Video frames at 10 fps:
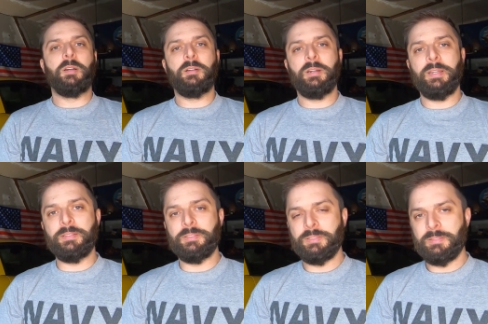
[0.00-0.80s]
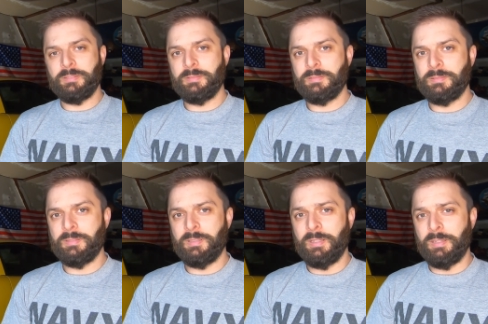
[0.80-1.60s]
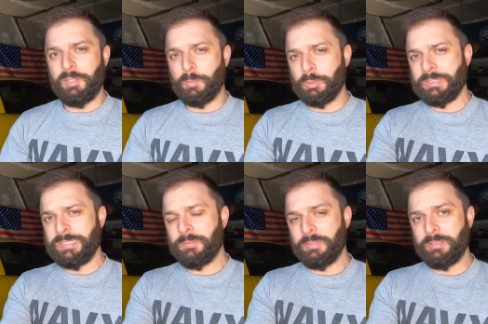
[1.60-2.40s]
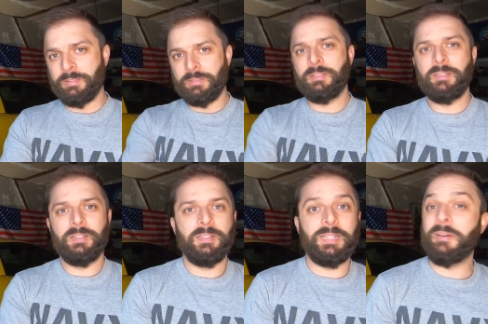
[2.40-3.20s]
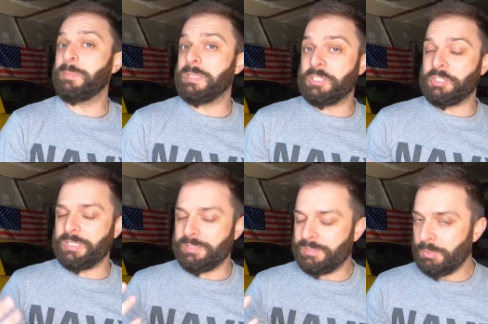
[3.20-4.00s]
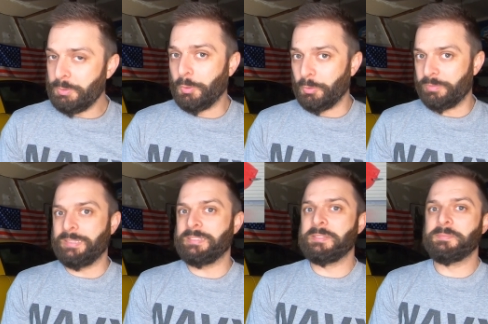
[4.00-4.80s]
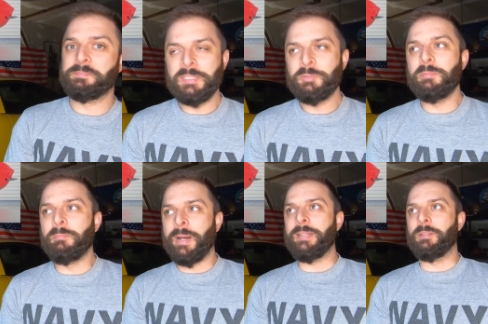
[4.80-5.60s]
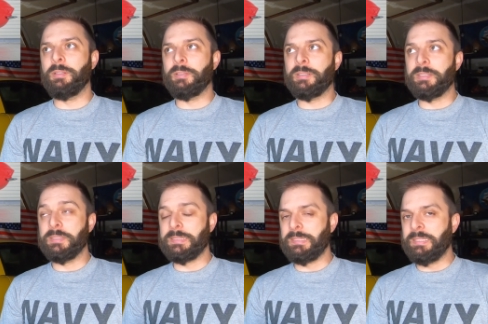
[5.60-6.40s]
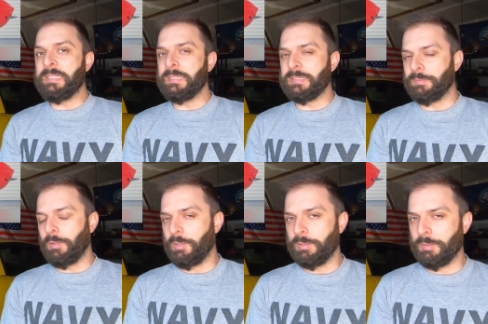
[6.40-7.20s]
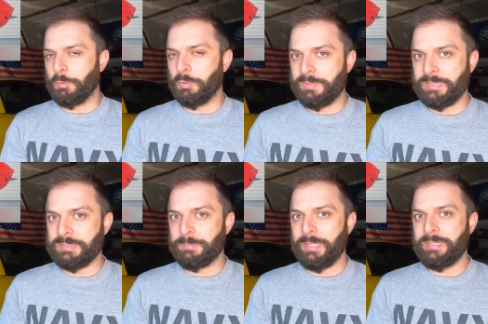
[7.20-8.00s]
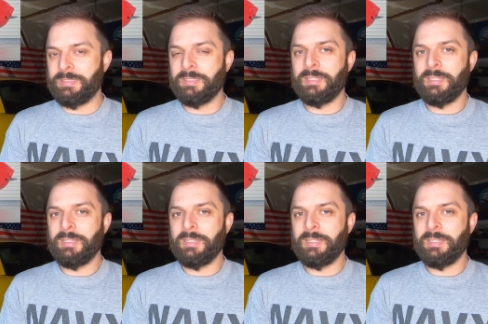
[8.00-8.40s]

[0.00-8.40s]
All right, number seven, that would be the C2 Corvette. Now this one might look the sleekest of all the Corvettes made,